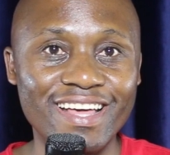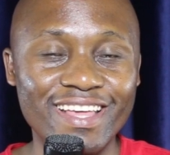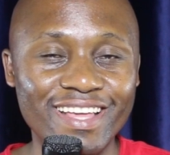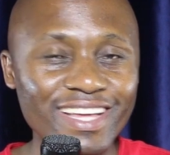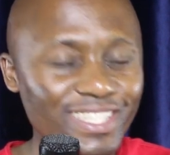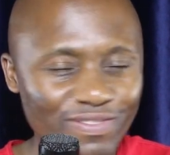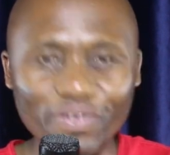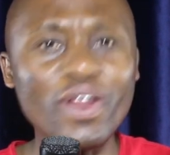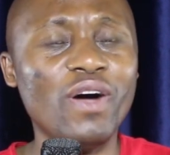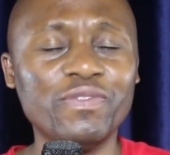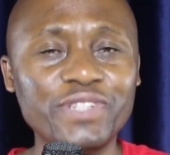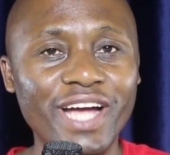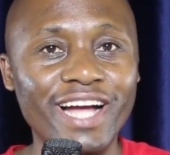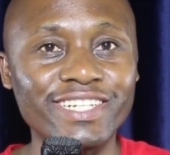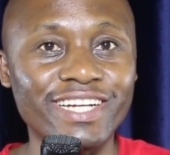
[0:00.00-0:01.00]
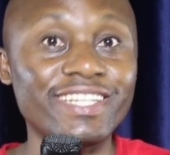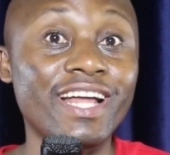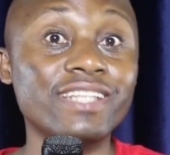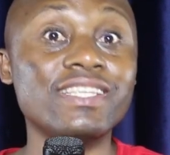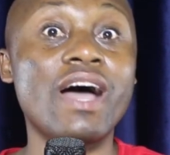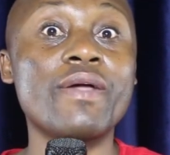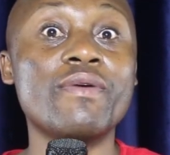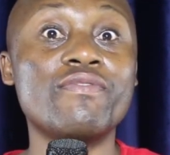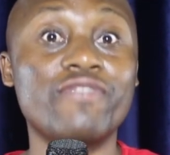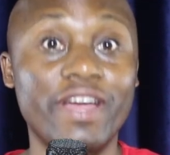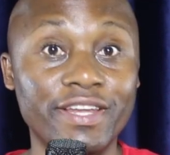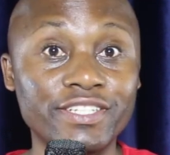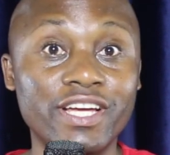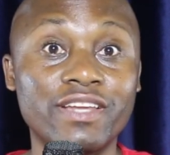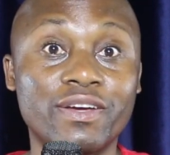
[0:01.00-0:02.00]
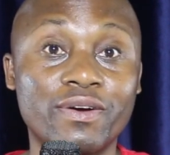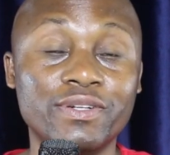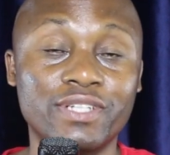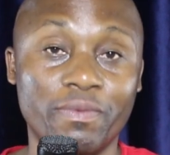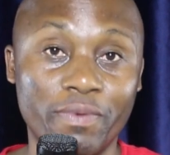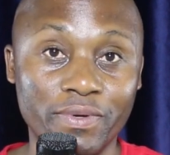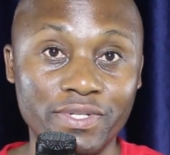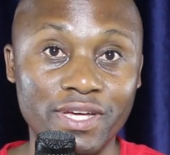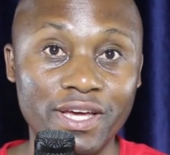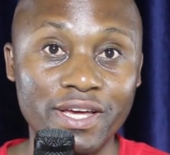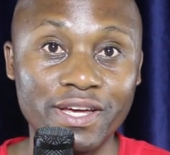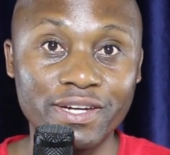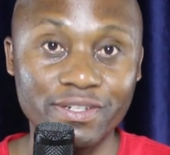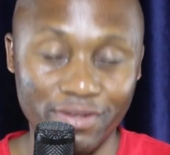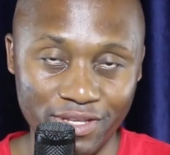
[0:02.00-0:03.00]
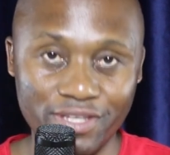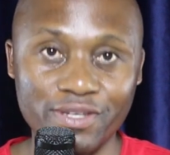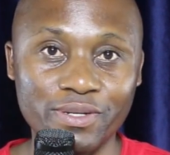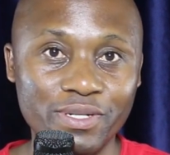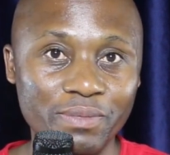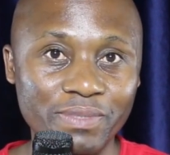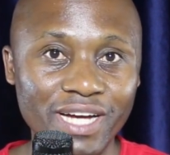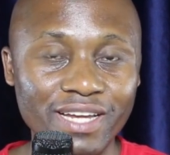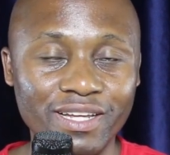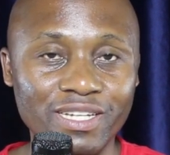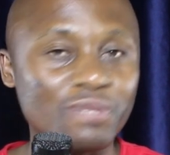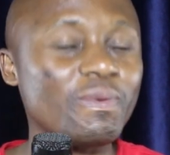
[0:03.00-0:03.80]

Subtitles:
it's free of charge, and that's how you financially contribute to this YouTube channel.